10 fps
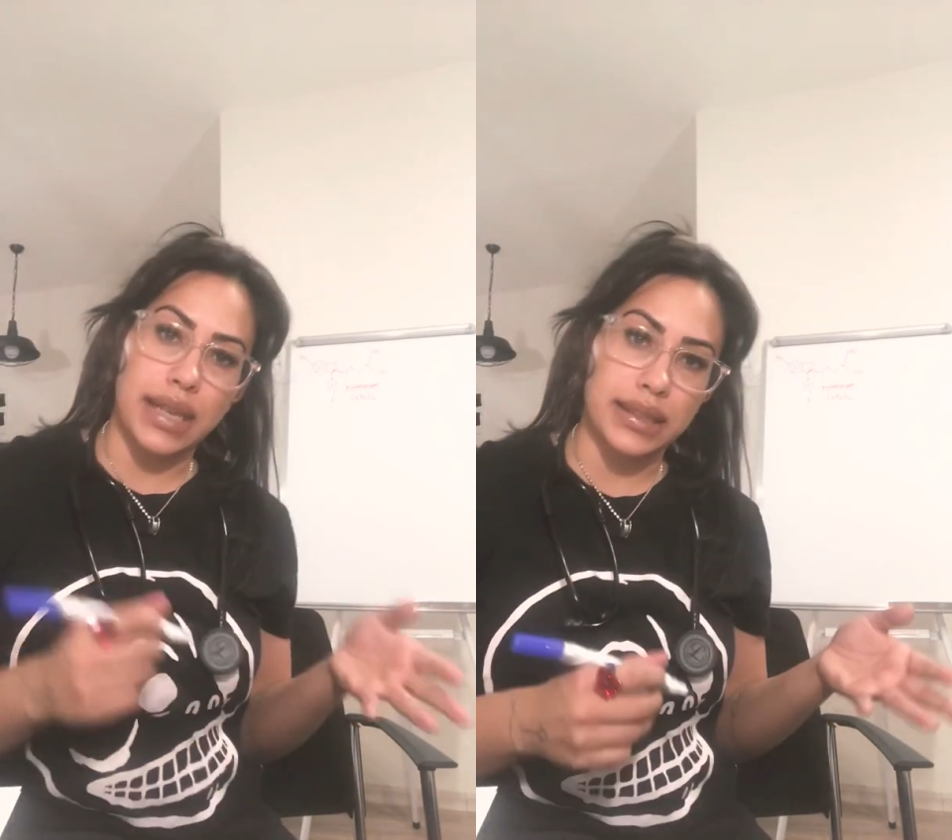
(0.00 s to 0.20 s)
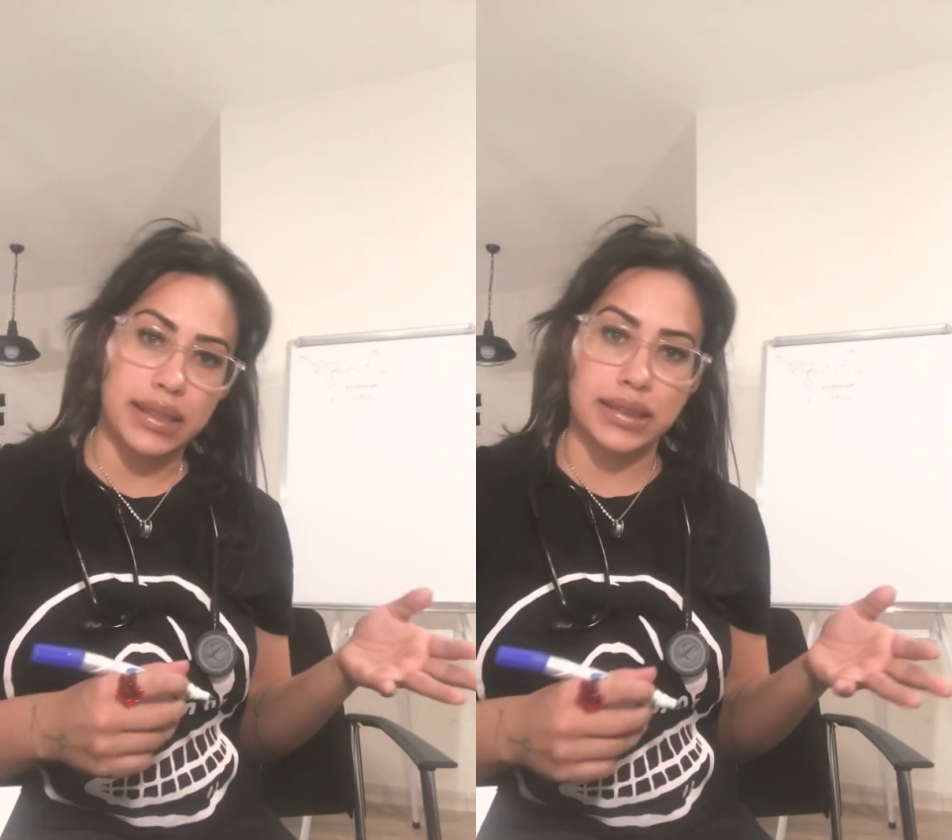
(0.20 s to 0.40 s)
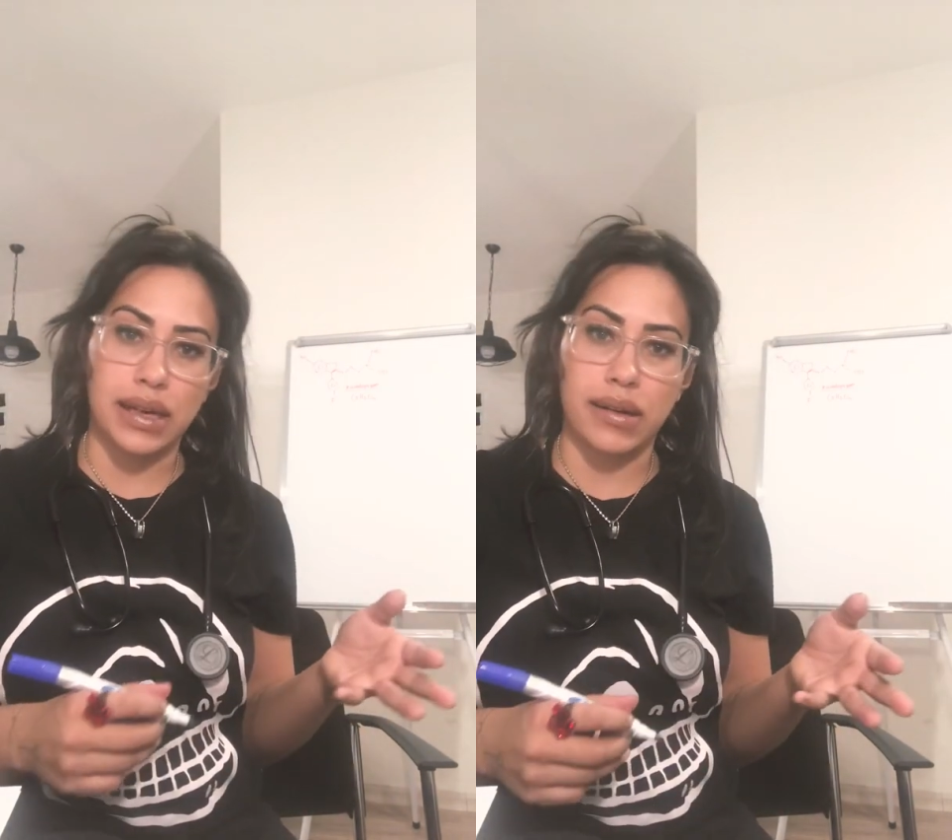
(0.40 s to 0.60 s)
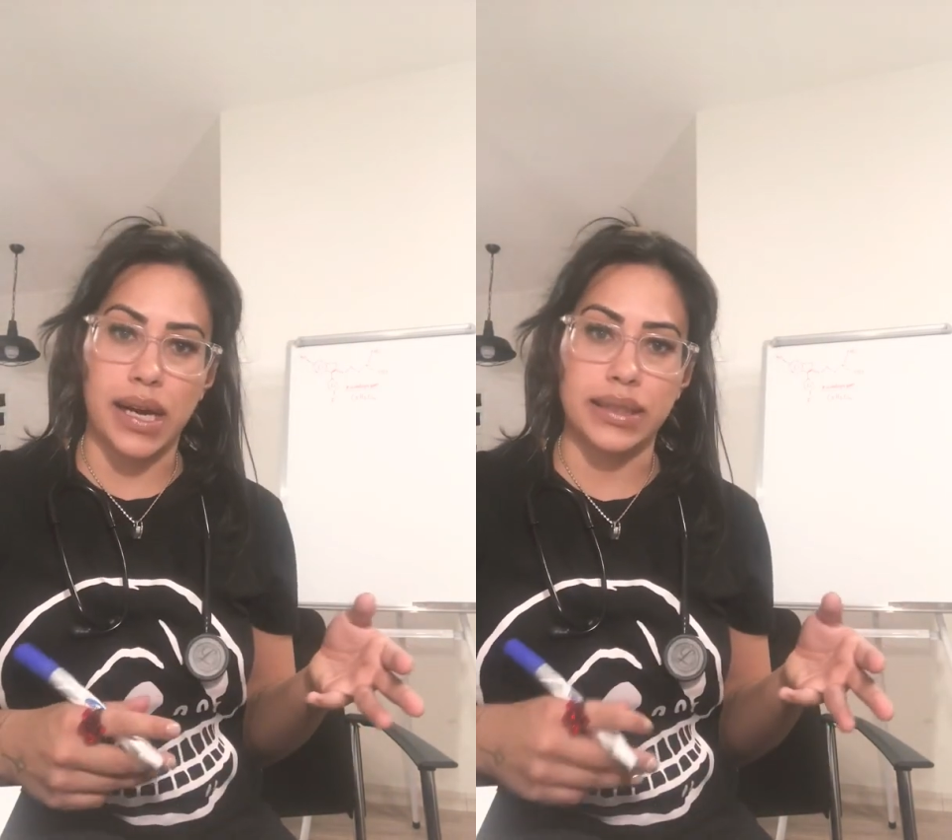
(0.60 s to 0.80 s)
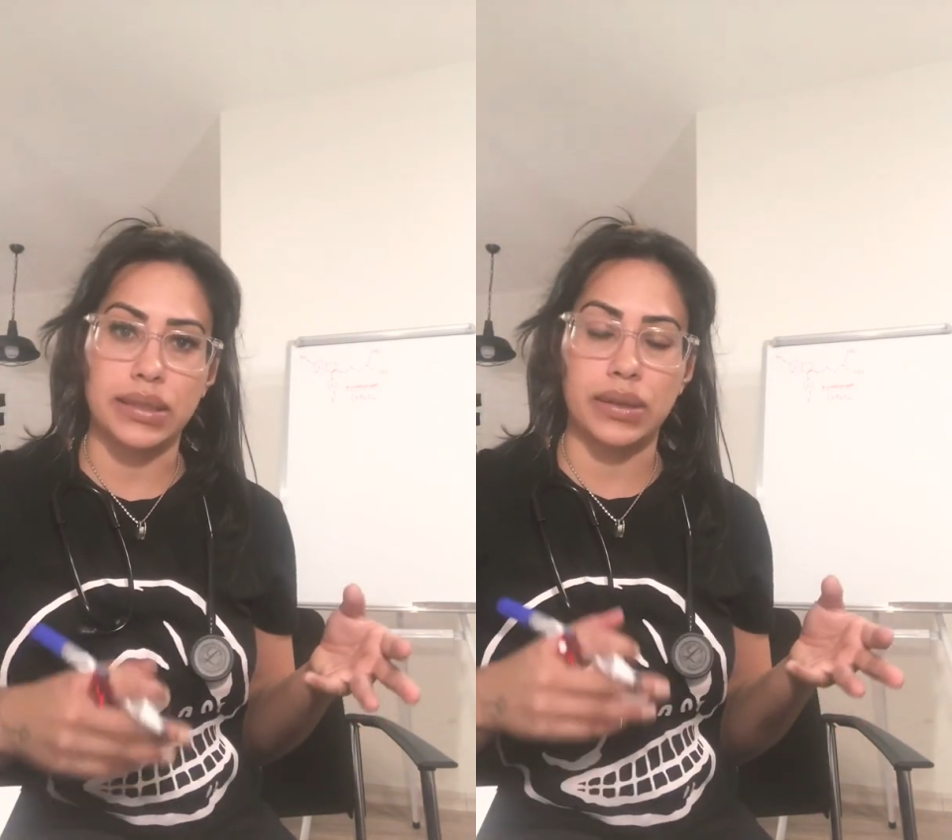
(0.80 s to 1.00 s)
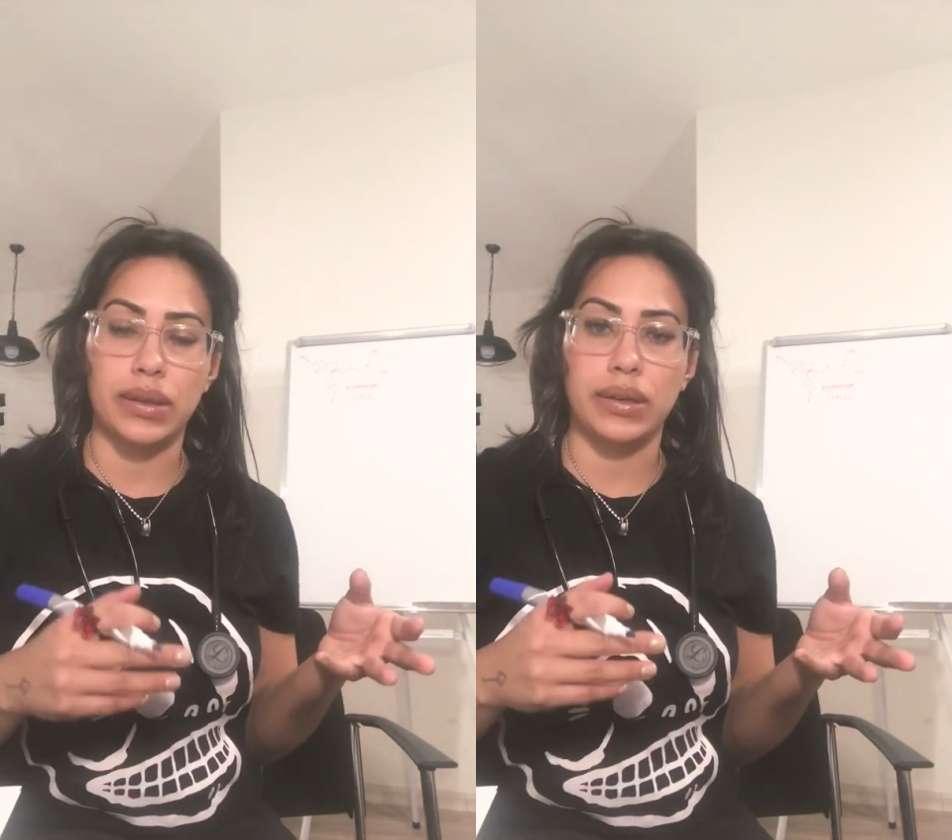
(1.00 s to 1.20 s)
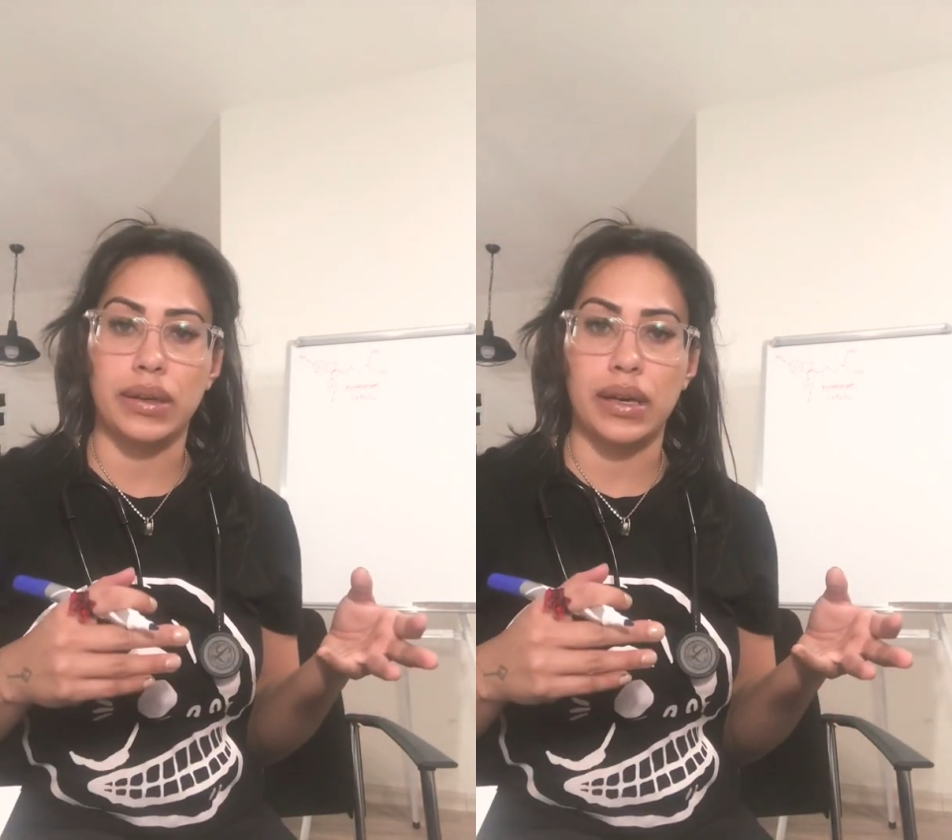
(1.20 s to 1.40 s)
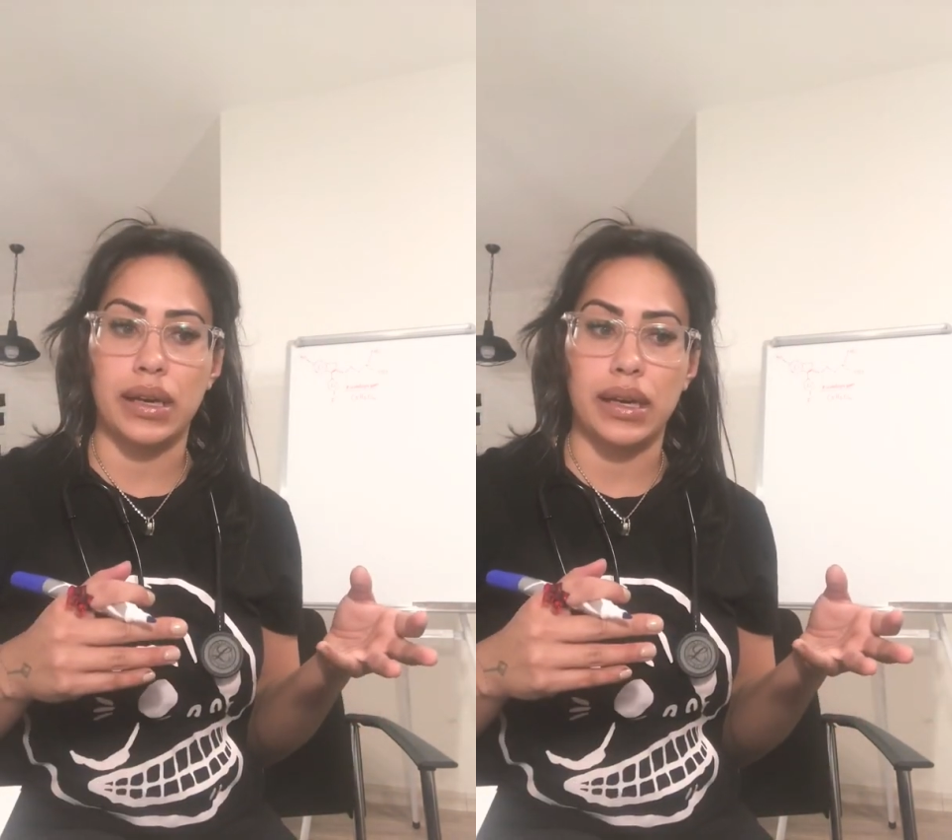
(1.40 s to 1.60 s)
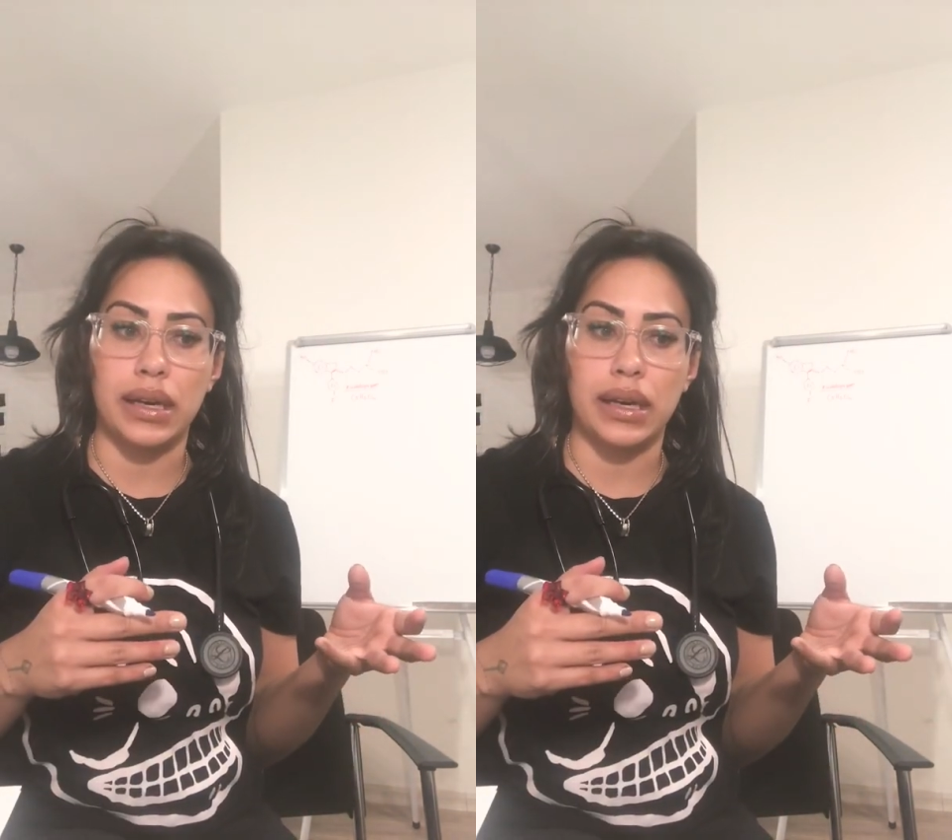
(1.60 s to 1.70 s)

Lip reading: SSRI, so